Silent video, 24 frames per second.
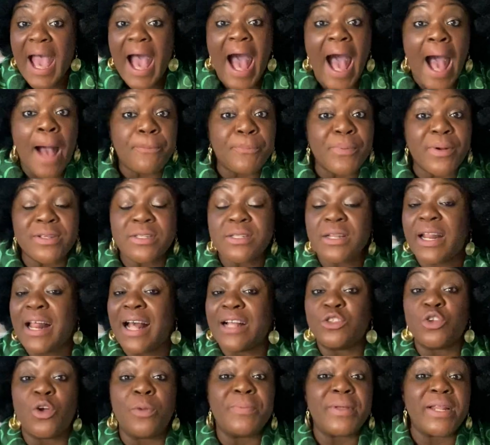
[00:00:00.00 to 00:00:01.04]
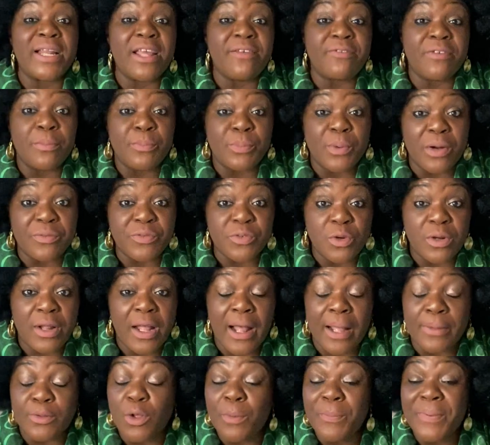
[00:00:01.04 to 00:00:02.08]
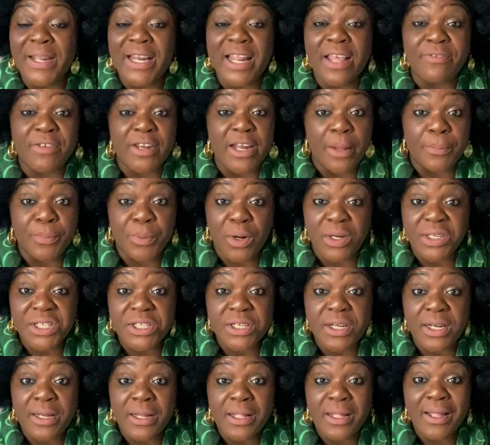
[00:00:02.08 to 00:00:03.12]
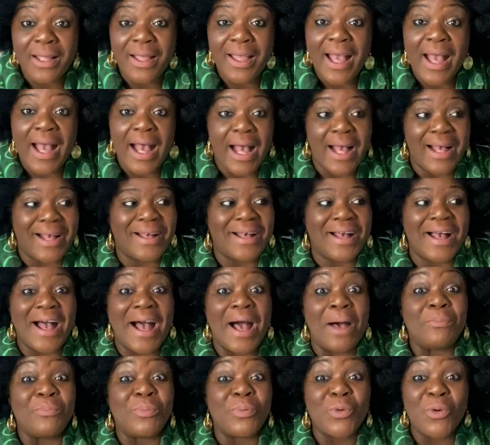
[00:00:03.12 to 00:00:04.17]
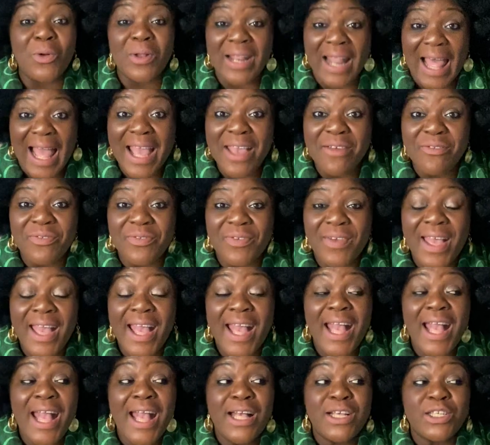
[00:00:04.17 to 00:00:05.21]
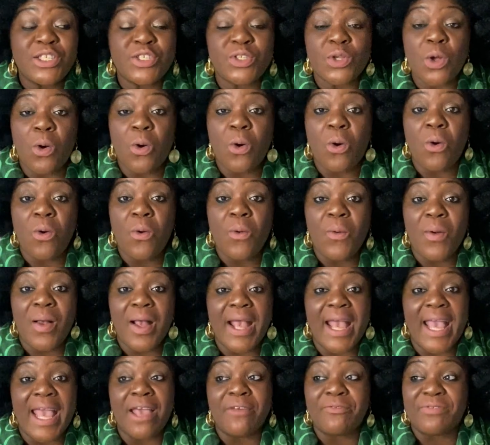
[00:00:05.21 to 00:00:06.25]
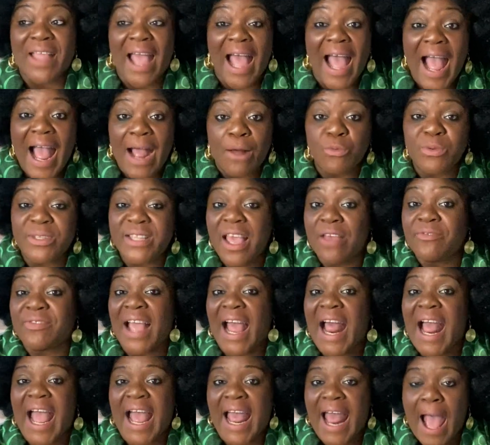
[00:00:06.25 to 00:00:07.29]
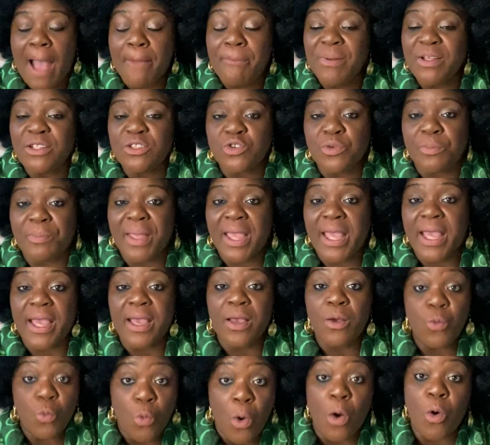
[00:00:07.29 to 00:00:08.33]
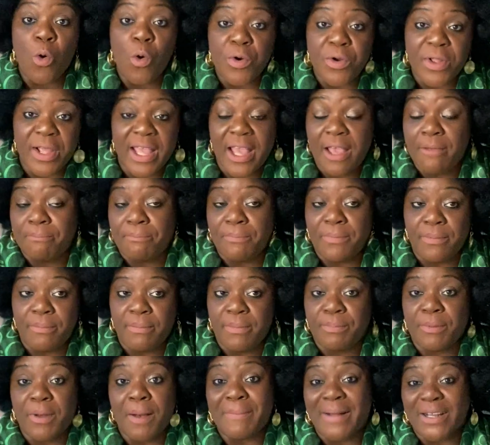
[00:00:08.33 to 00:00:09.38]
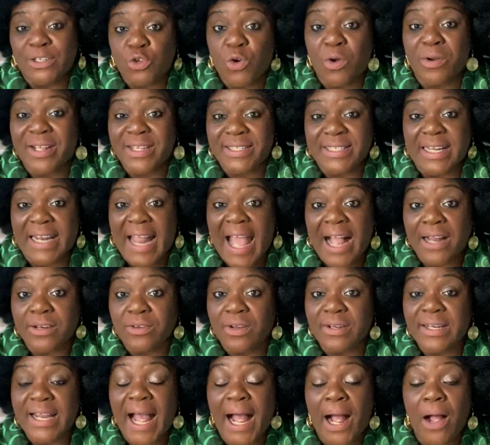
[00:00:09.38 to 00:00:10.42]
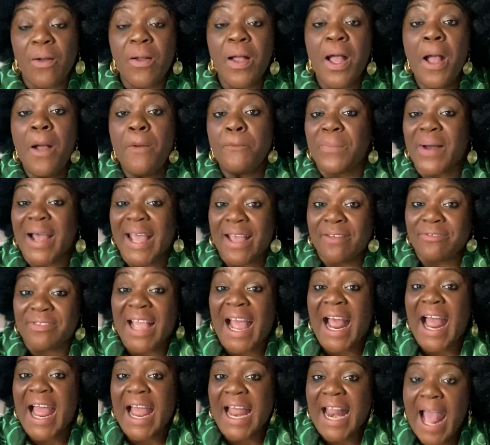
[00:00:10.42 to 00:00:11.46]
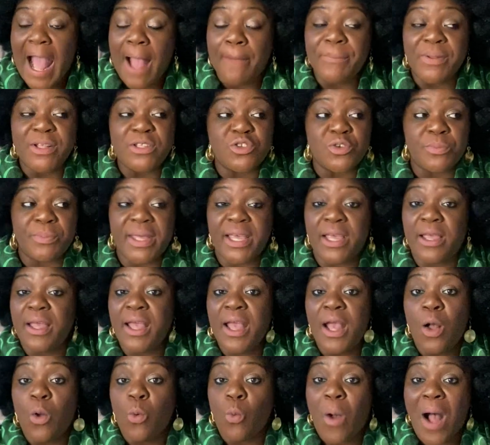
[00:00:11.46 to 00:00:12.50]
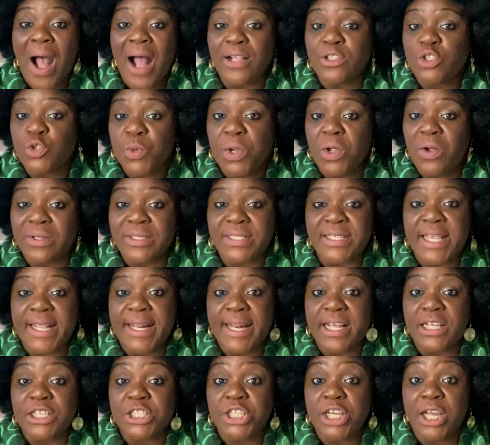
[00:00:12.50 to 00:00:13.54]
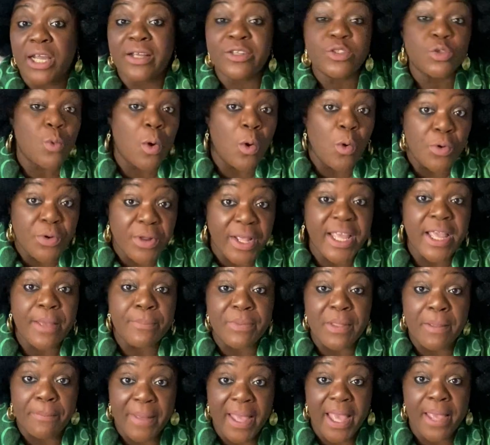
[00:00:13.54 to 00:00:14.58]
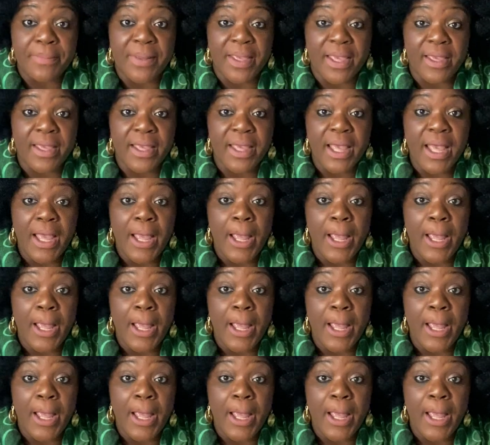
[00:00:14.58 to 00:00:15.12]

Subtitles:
I personally don't believe in birth, I don't believe in abortion. I'm pro-life. So if that had happened to me, my daughter is an adult now, but if that had happened to me while doing her teenage years, we're going to keep the baby.